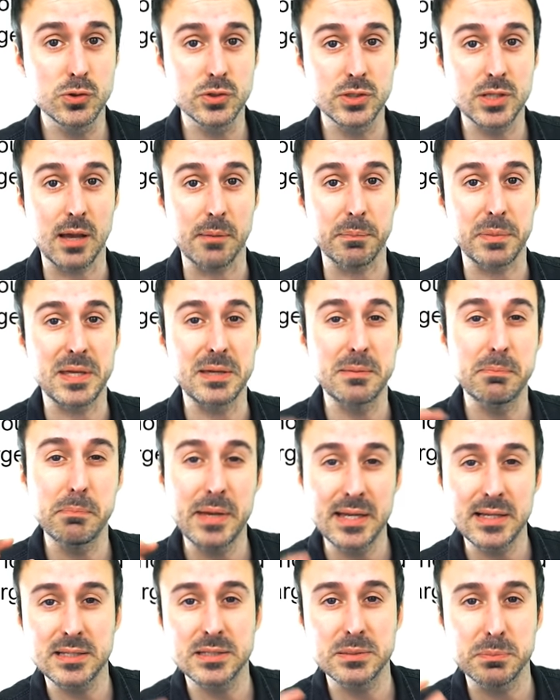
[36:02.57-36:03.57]
up, he
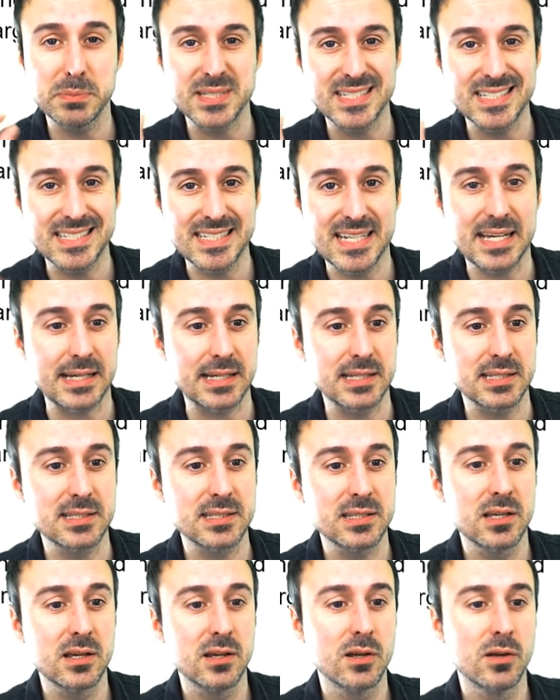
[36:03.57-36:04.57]
makes mistakes
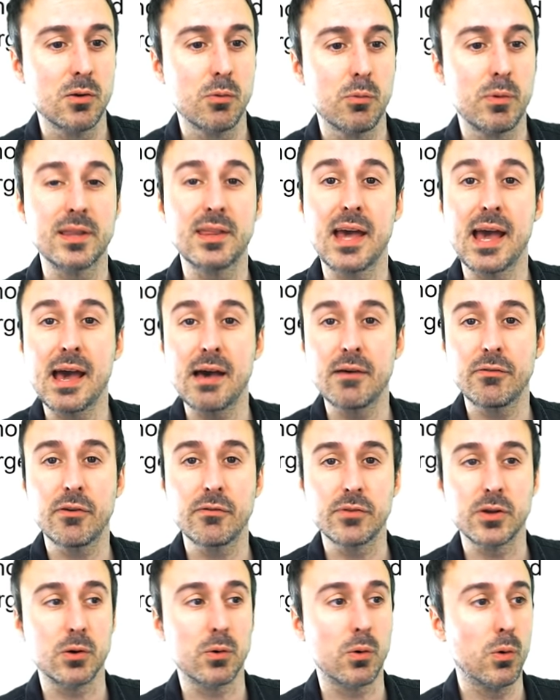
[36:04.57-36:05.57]
with half of
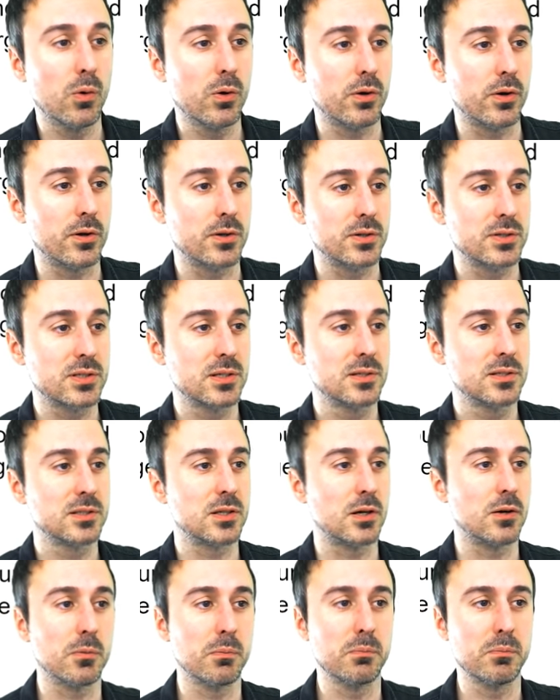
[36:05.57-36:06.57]
your orders.
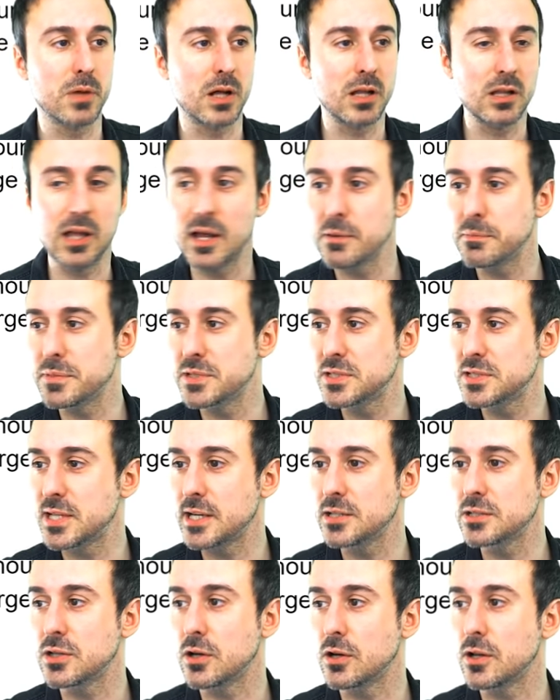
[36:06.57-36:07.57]
So a lot of
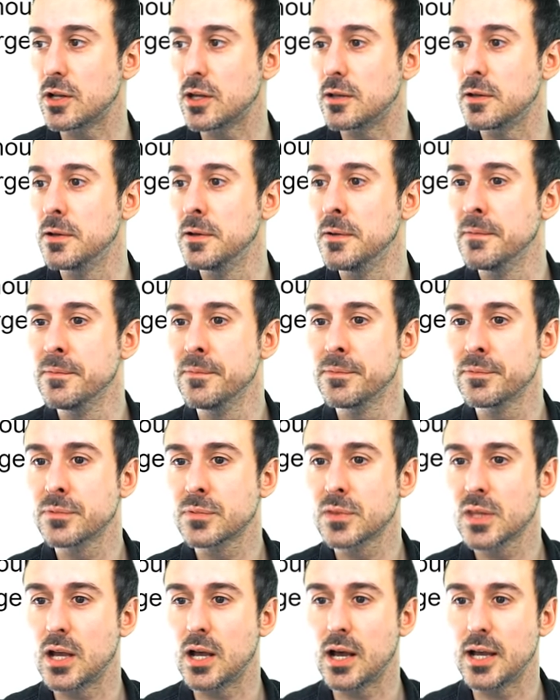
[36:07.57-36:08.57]
mistakes on it.
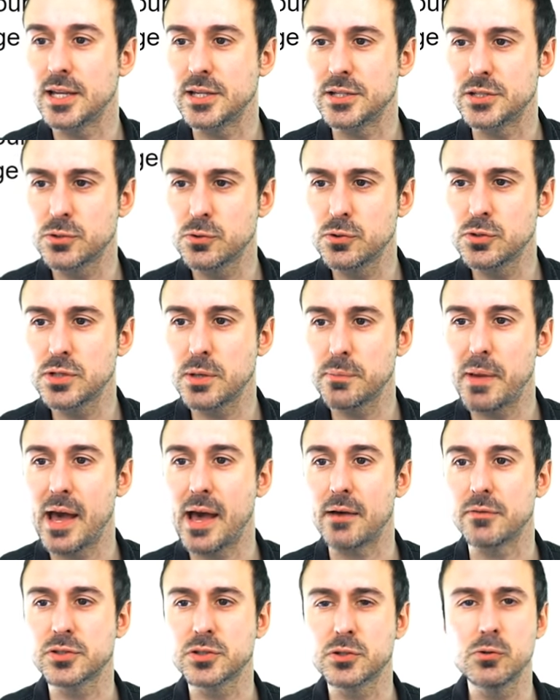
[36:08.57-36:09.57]
Uh, he screws up
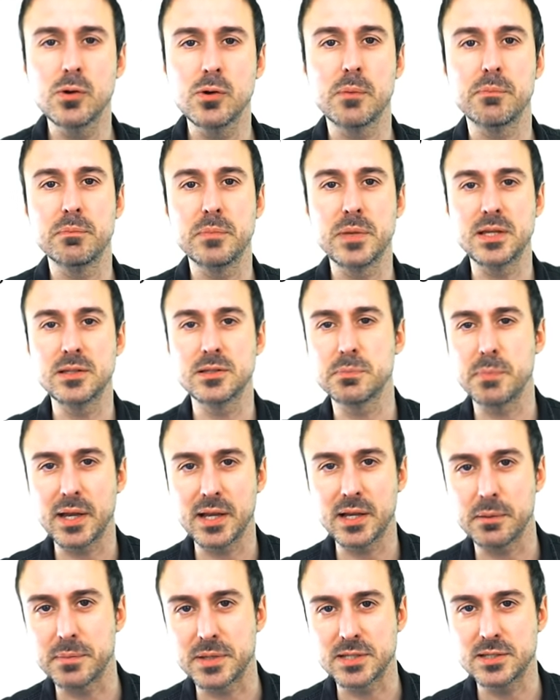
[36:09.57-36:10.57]
half. Screw up means
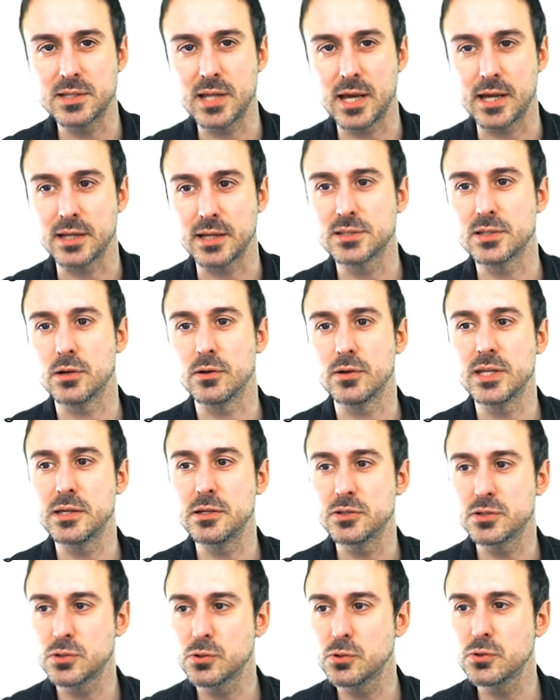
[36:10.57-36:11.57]
make a mistake. So he
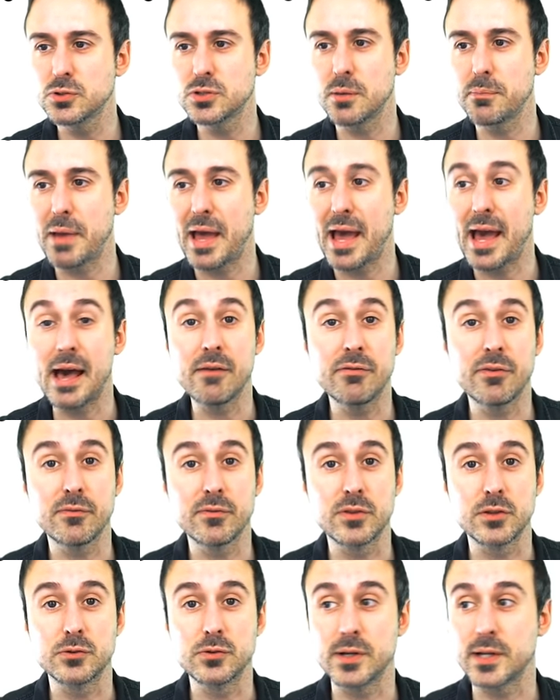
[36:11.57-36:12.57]
screws up half of
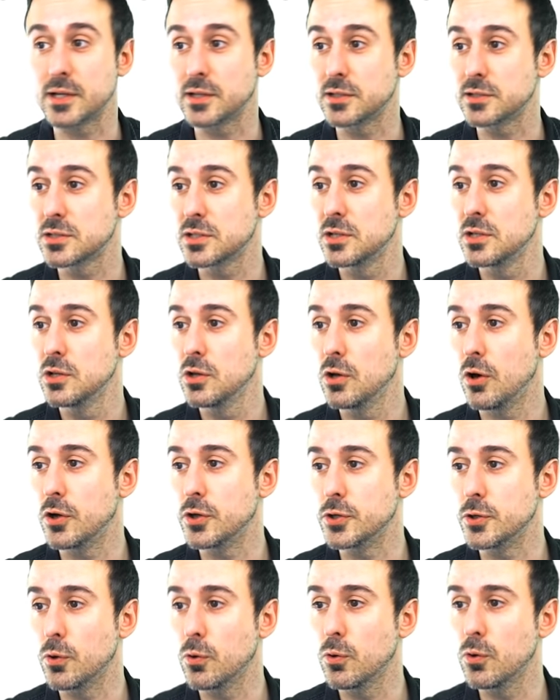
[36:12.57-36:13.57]
the drinks on
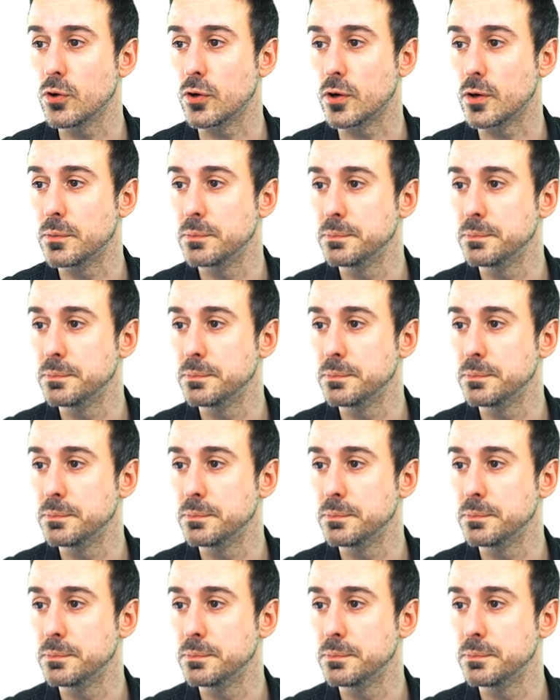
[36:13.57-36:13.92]
your order.